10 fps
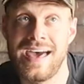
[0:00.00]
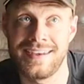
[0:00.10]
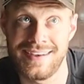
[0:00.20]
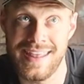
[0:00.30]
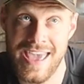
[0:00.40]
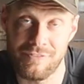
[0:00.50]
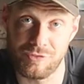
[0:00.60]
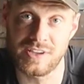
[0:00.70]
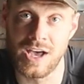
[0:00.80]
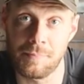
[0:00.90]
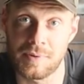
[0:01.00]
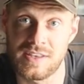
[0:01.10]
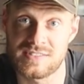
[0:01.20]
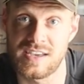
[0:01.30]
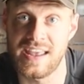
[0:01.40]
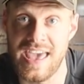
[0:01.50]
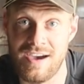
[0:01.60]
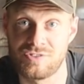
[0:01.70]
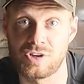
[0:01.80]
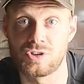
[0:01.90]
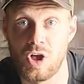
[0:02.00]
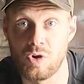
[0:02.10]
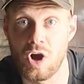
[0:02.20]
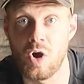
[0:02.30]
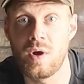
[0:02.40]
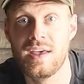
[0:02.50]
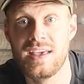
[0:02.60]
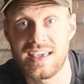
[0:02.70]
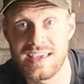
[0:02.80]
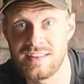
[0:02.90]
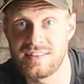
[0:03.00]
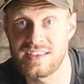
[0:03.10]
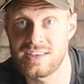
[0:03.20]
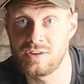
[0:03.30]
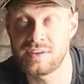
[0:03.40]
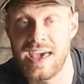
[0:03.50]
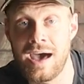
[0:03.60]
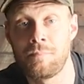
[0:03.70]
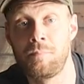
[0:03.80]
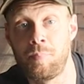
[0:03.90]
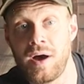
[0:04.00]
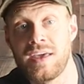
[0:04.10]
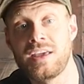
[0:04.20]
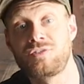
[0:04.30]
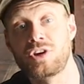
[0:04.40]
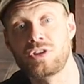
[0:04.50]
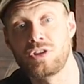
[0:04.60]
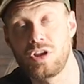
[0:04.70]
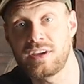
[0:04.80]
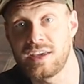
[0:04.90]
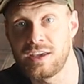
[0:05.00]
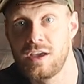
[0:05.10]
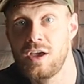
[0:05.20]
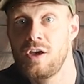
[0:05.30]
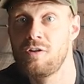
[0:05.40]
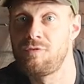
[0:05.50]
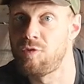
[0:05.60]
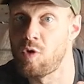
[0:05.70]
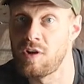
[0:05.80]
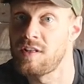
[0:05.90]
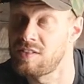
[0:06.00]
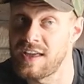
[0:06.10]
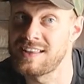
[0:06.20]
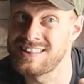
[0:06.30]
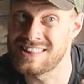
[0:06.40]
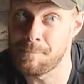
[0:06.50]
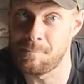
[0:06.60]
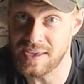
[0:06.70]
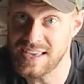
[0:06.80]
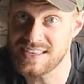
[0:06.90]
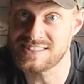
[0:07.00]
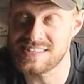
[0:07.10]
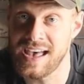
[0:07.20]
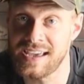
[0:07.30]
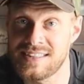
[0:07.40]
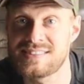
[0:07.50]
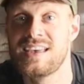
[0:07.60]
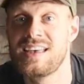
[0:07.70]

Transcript: not every company is gonna have their logo in the heel cap, but if you're looking for like the biggest signs,